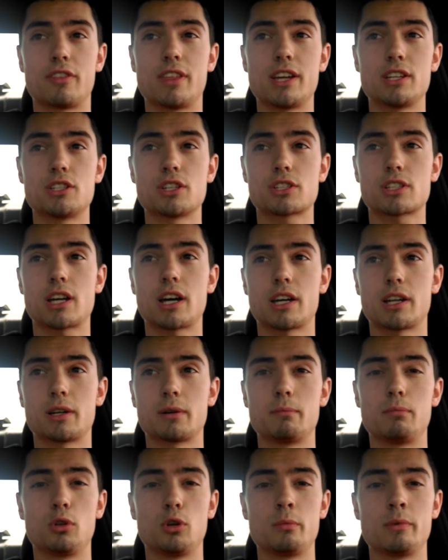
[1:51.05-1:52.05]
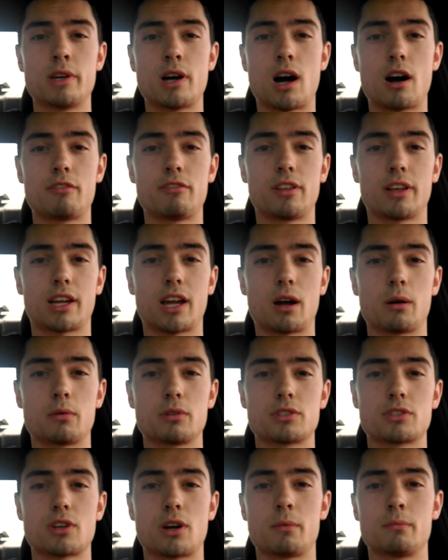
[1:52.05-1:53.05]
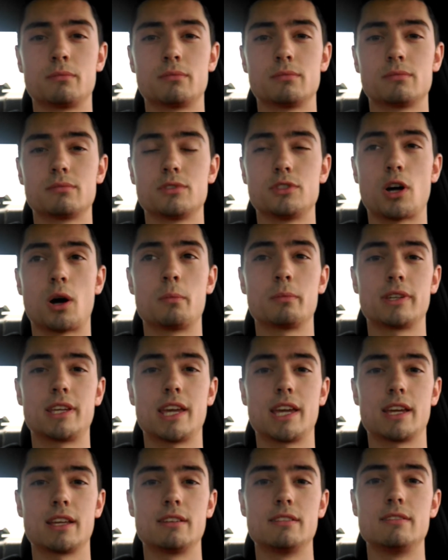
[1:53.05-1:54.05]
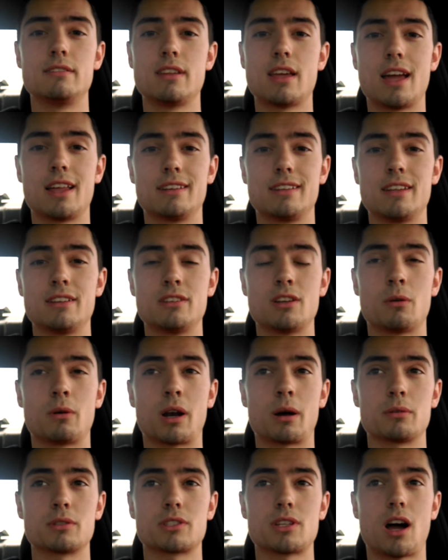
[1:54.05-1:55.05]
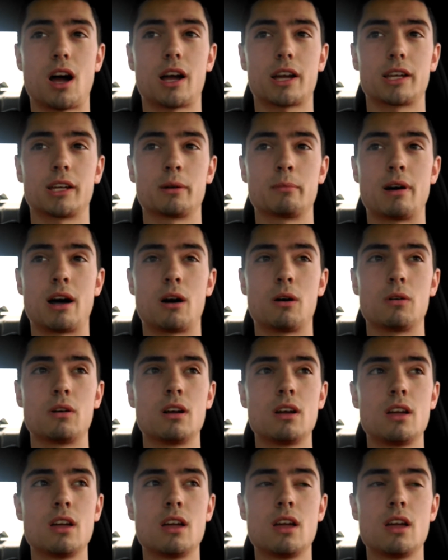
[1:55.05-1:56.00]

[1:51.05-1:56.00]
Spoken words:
they just kind of blew me off like I was some dumb kid and didn't know what I was talking about.